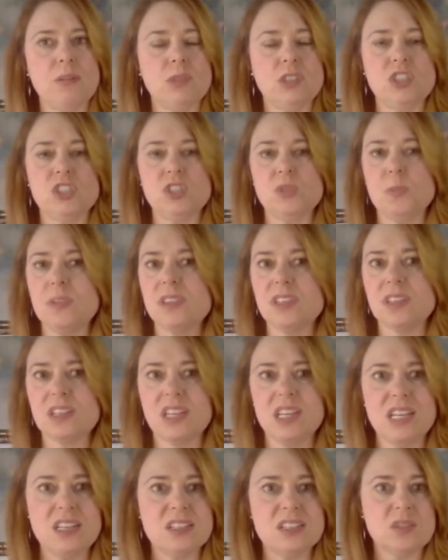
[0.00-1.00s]
which has been the
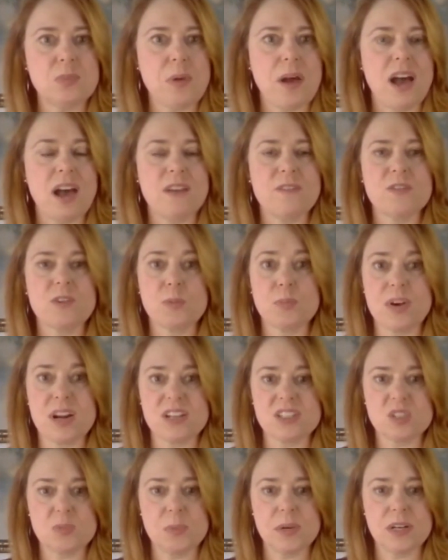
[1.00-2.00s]
key spot for
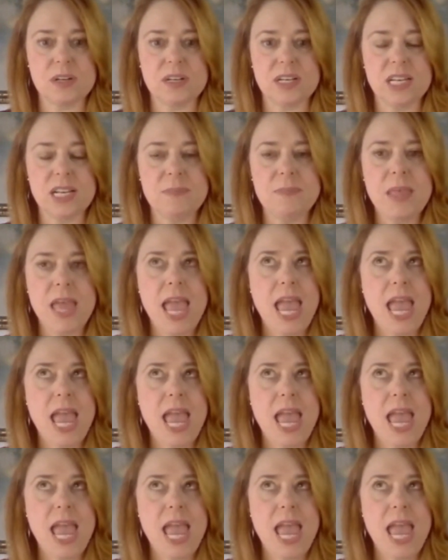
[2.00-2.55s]
prosperity.